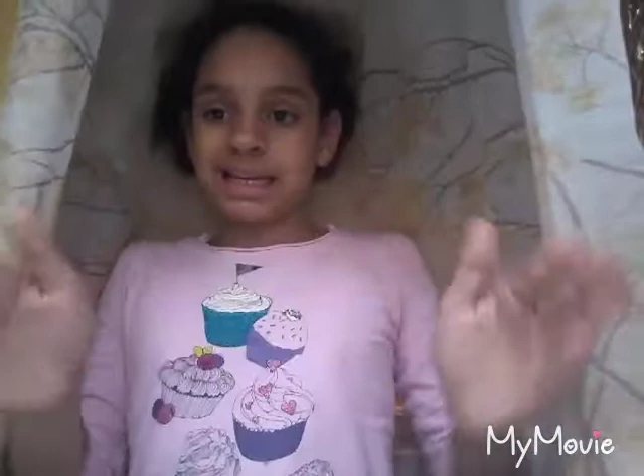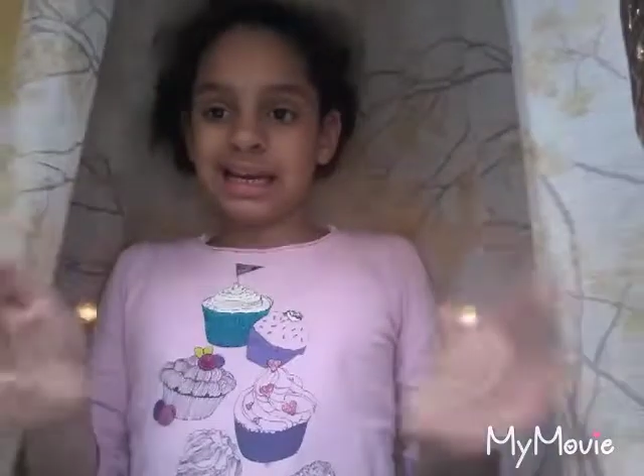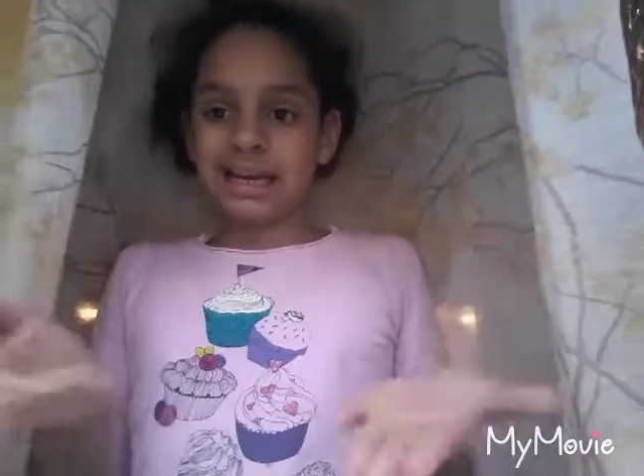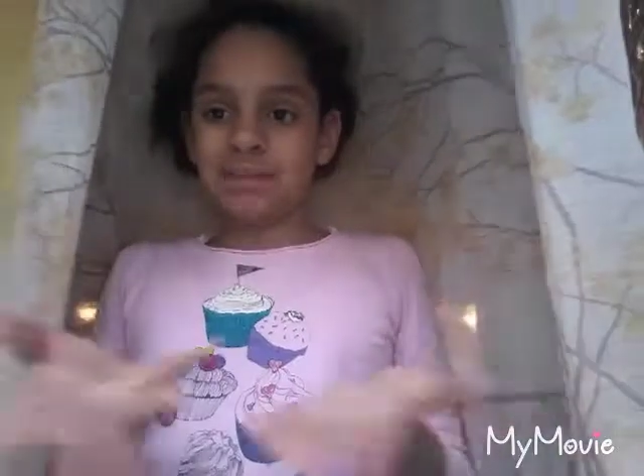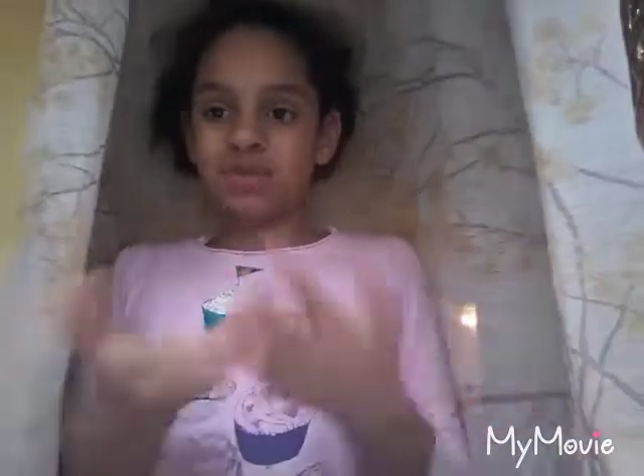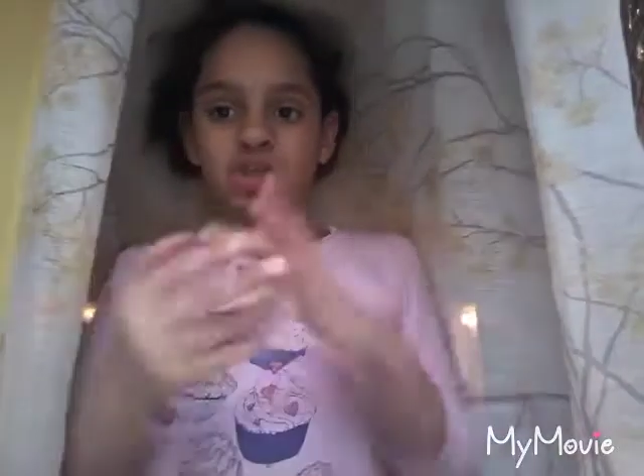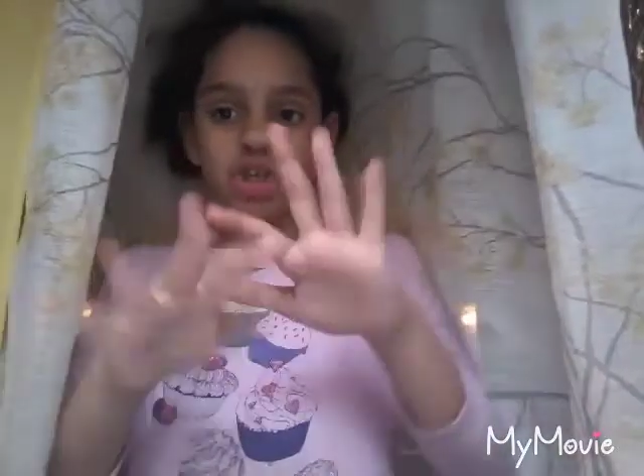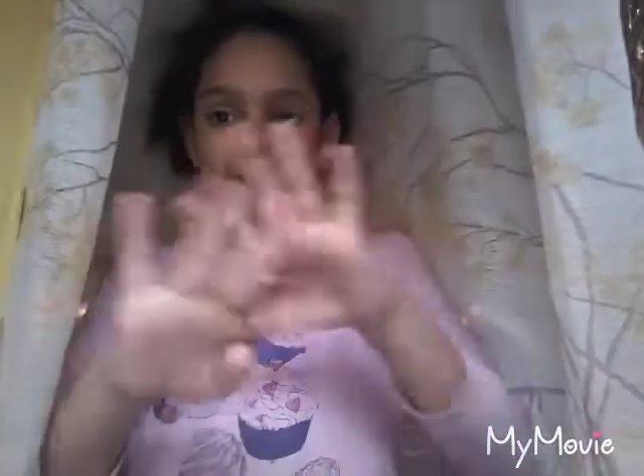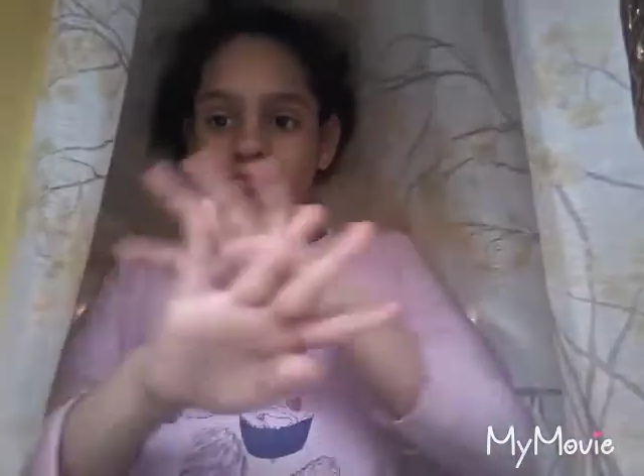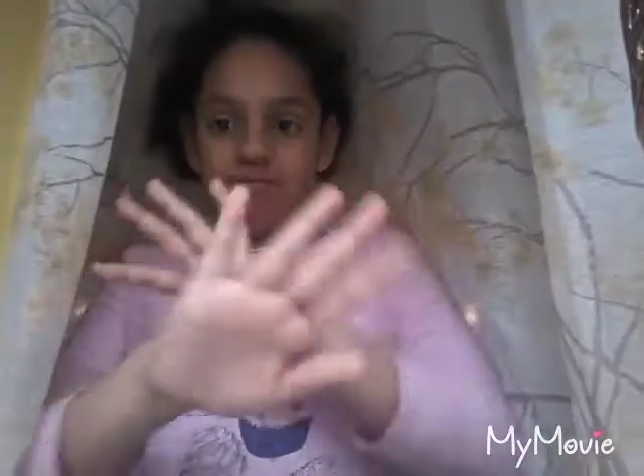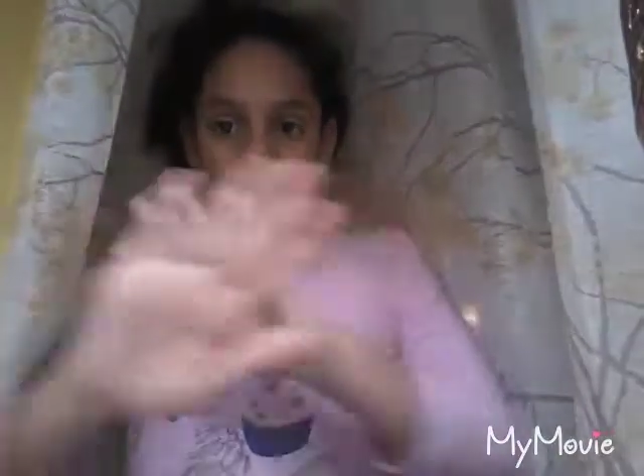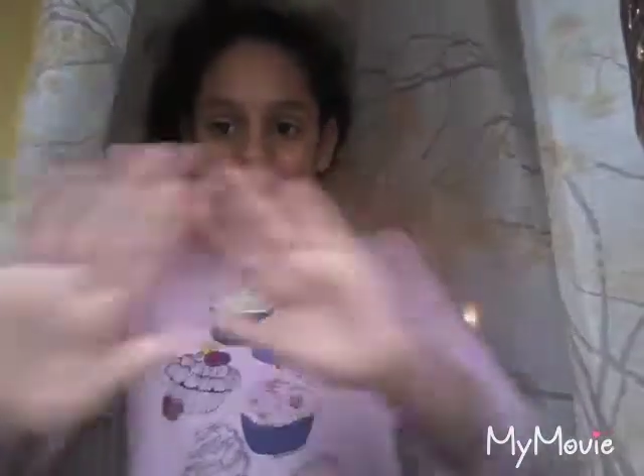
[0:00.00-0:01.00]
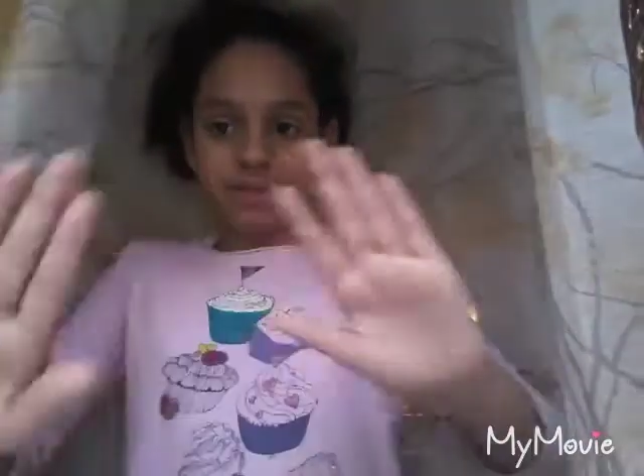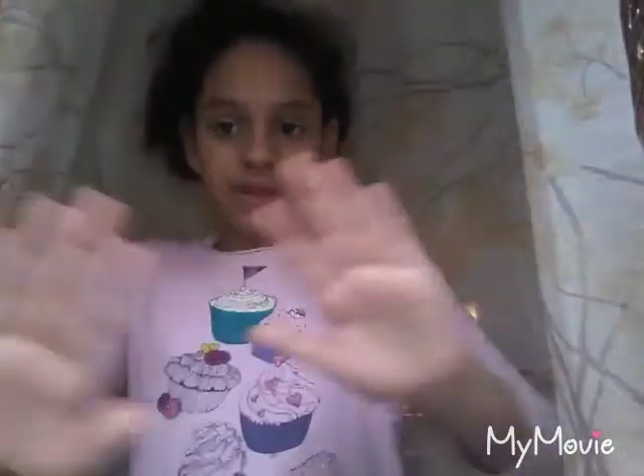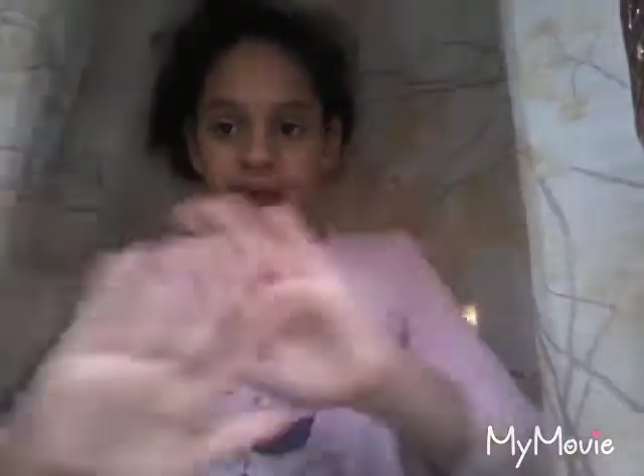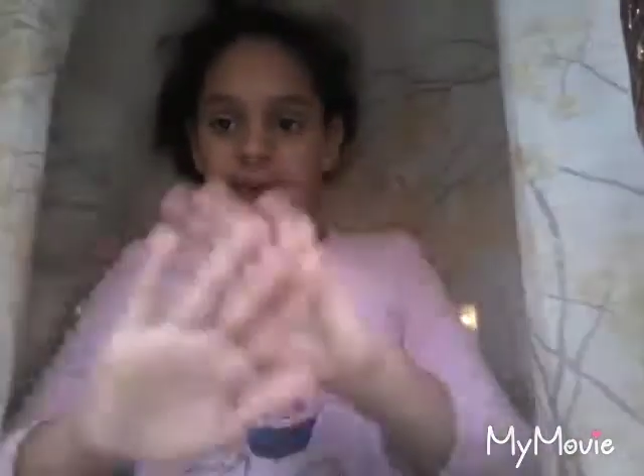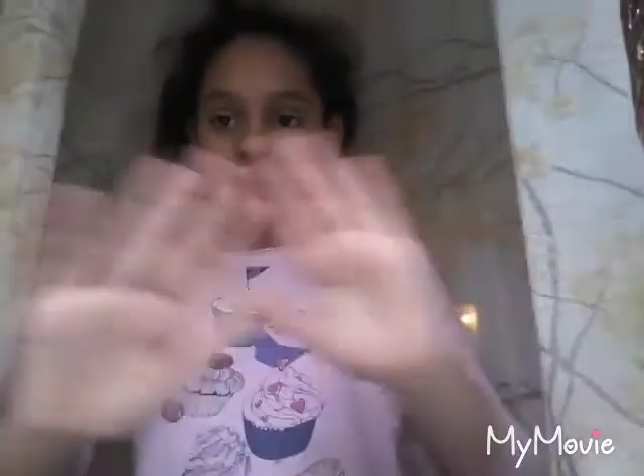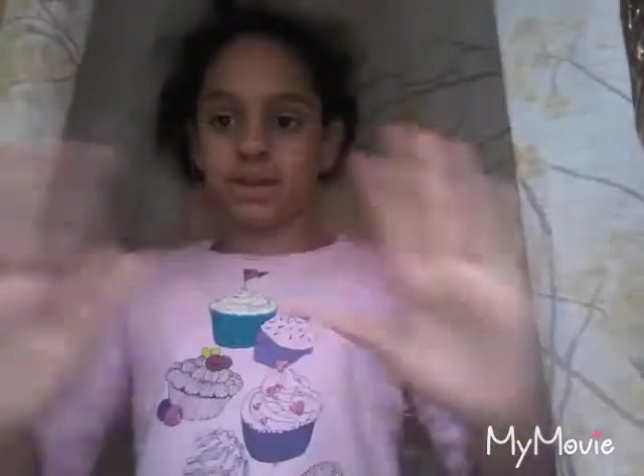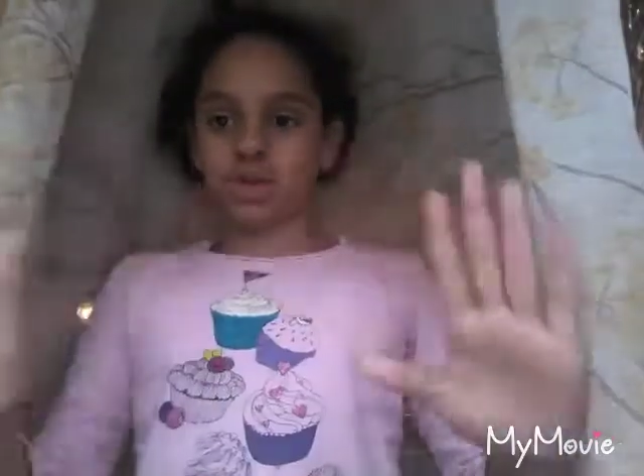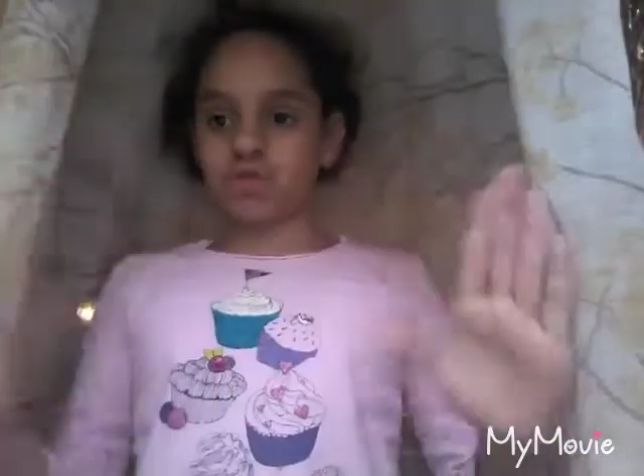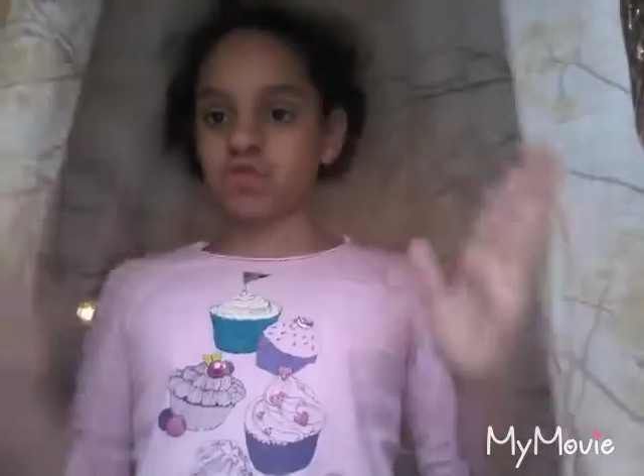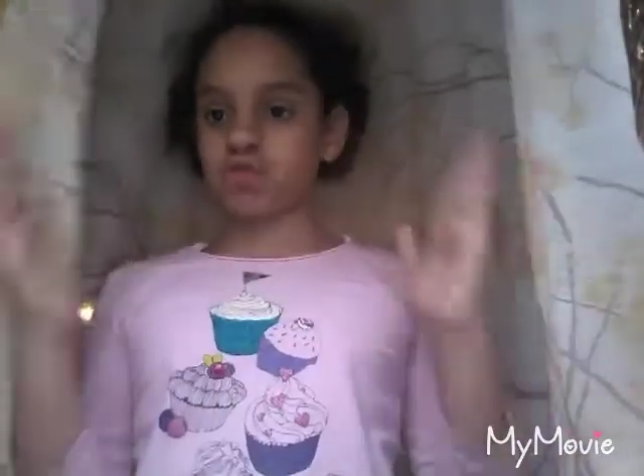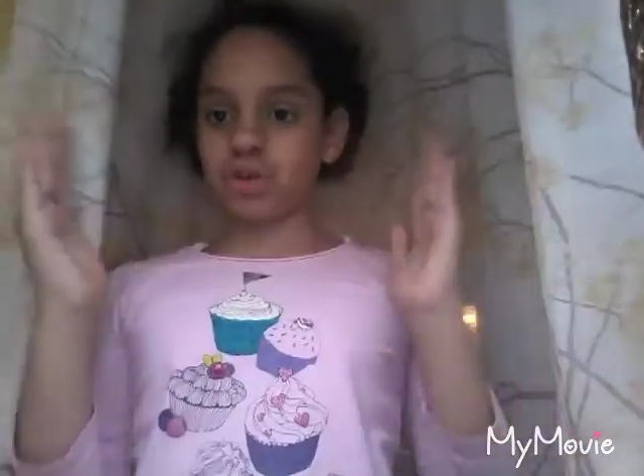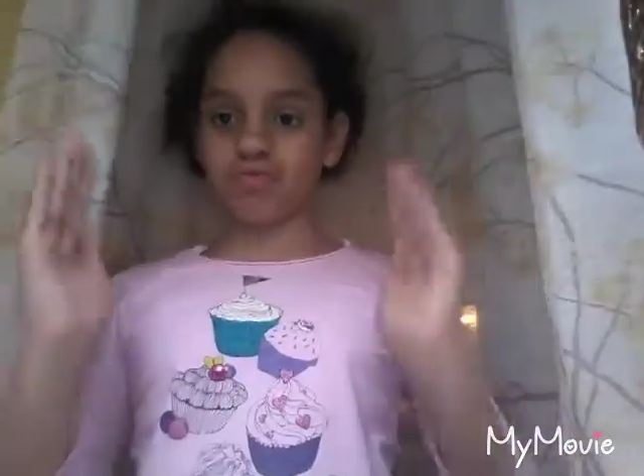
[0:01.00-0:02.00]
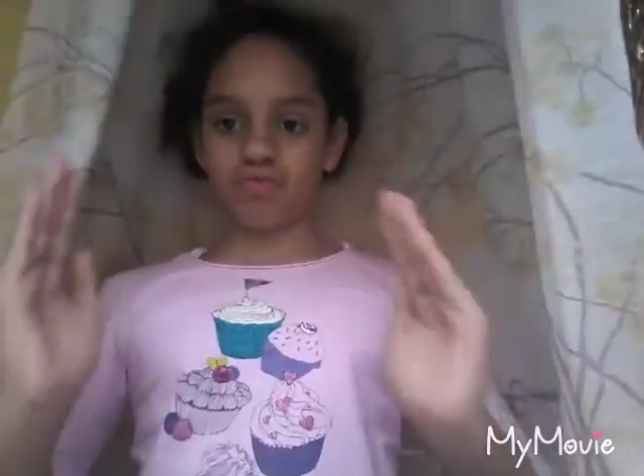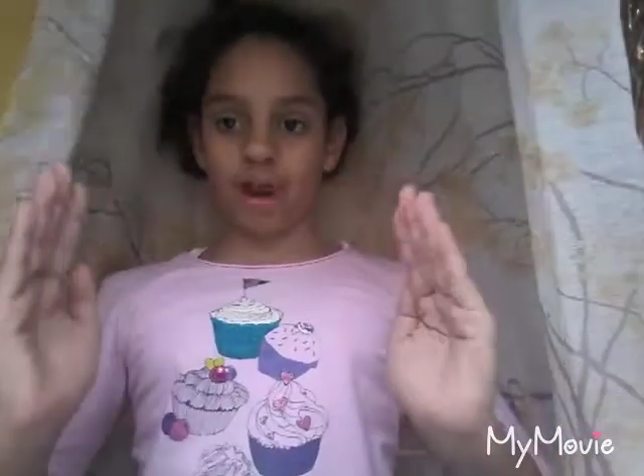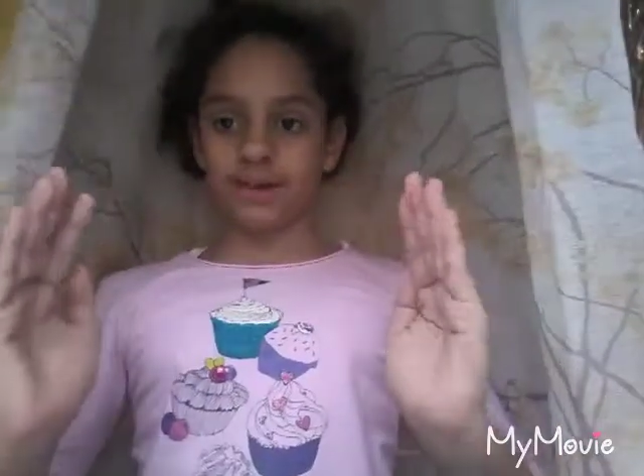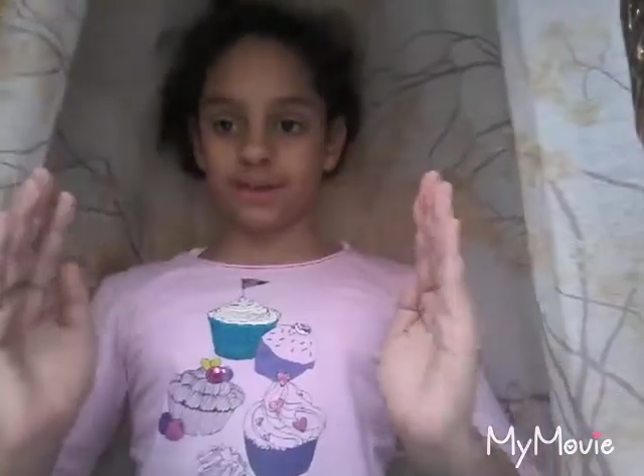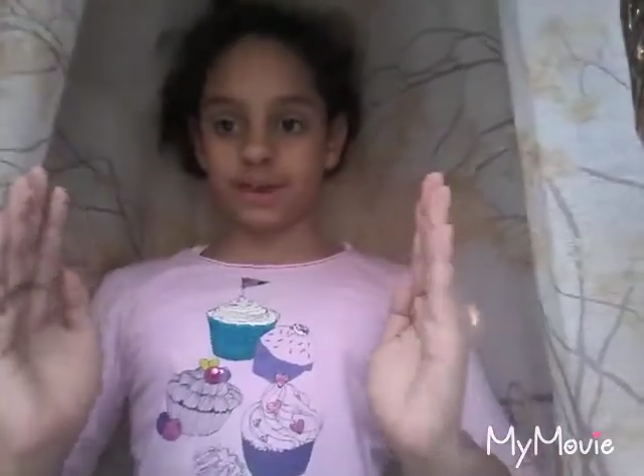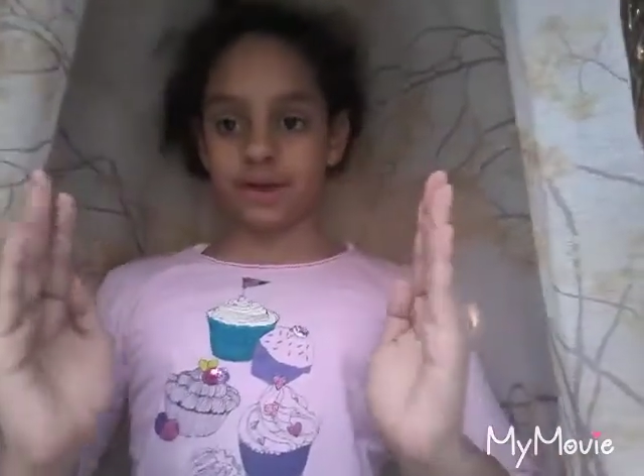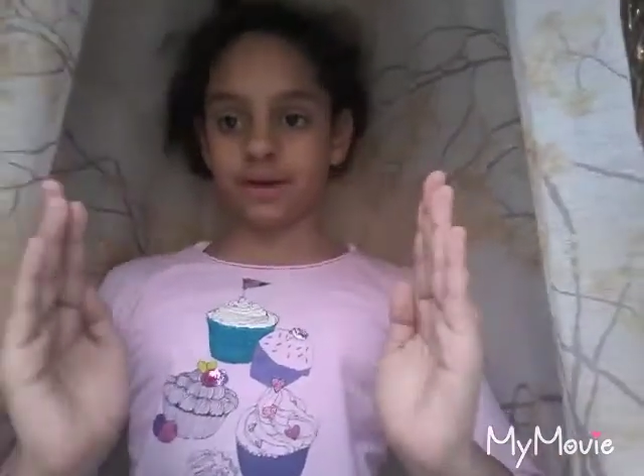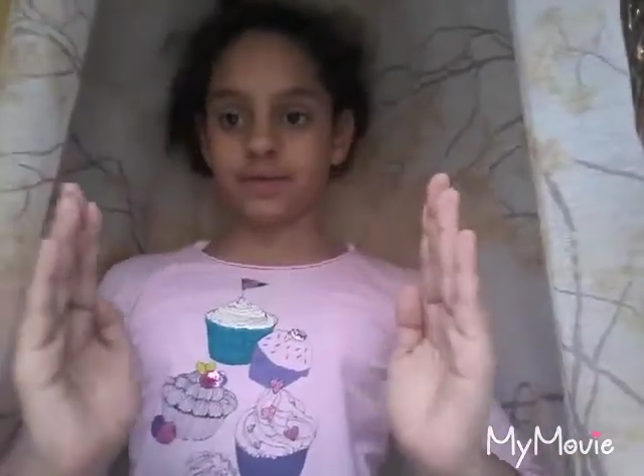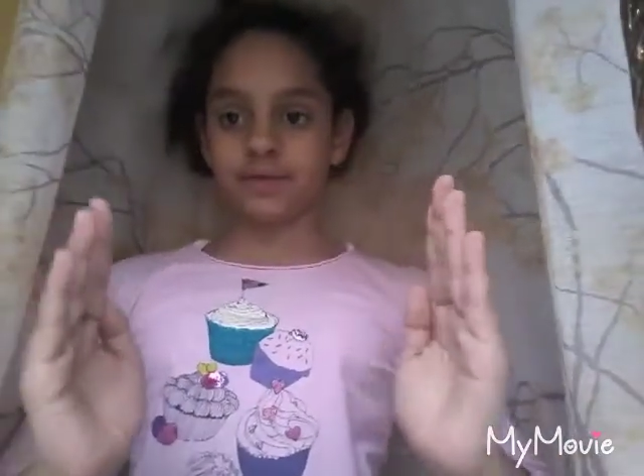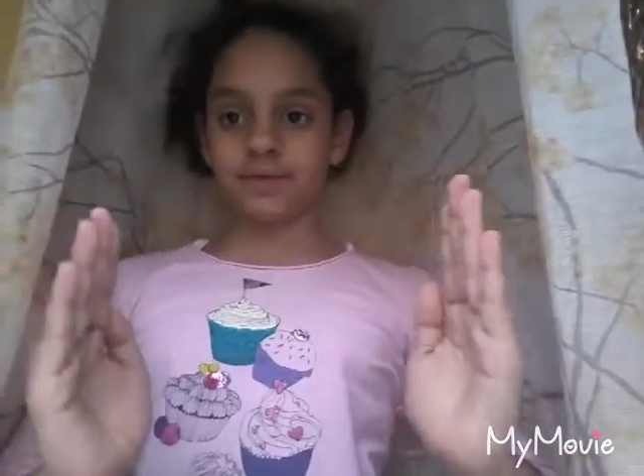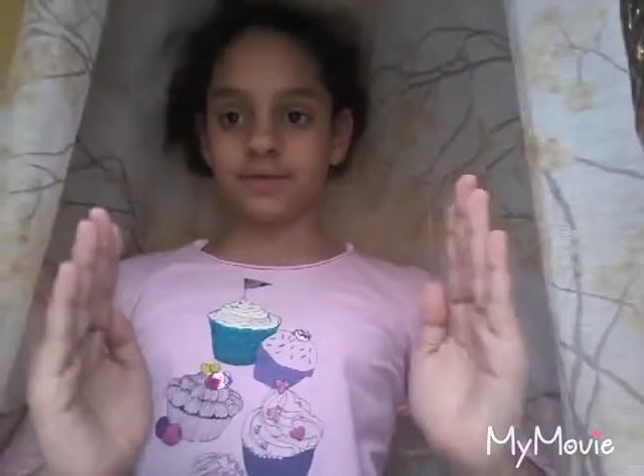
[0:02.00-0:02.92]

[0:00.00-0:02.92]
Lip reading: and I'm just going to write that in the screen right there.